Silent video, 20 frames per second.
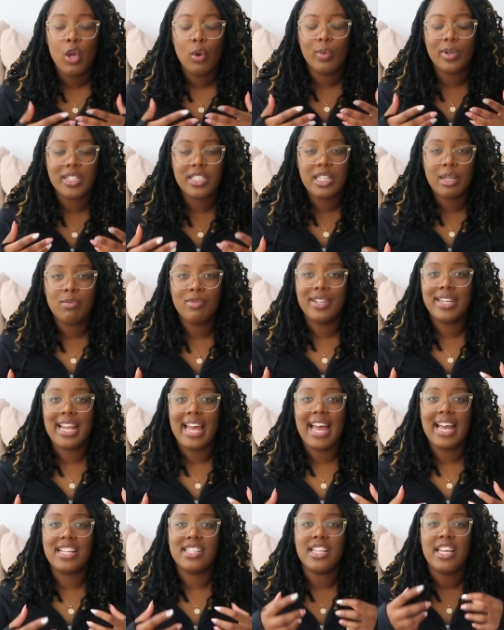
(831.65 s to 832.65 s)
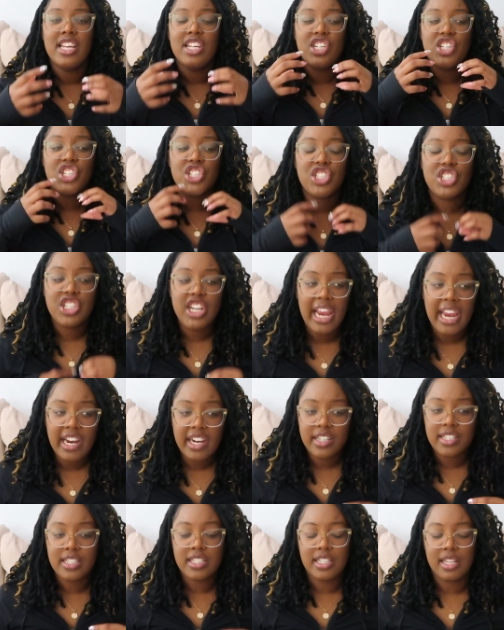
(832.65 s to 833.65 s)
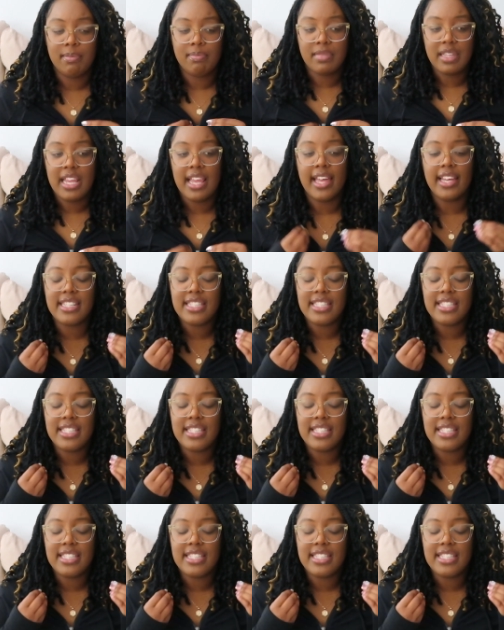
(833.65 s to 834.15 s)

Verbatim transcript: where someone has shared something,